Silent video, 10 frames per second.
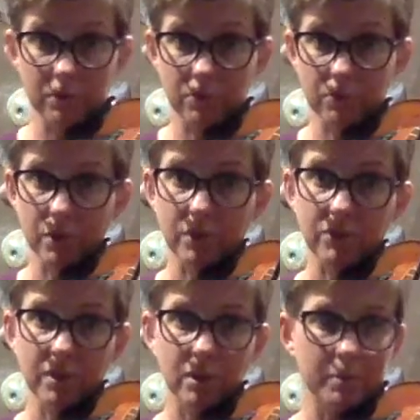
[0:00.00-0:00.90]
4th
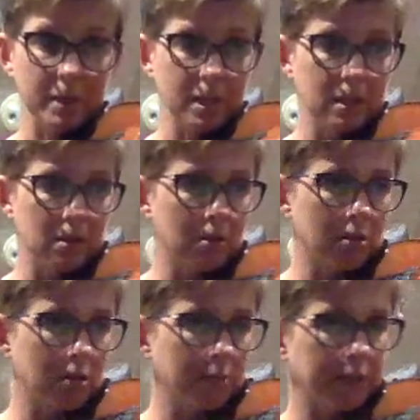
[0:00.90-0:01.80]
finger, but here you're going to
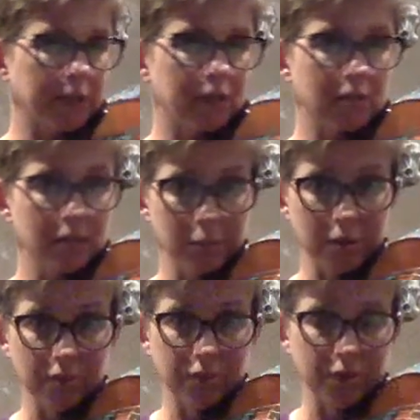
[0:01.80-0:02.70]
play the C with the
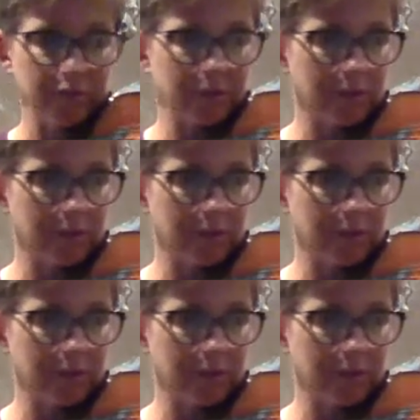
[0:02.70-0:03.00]
4th finger.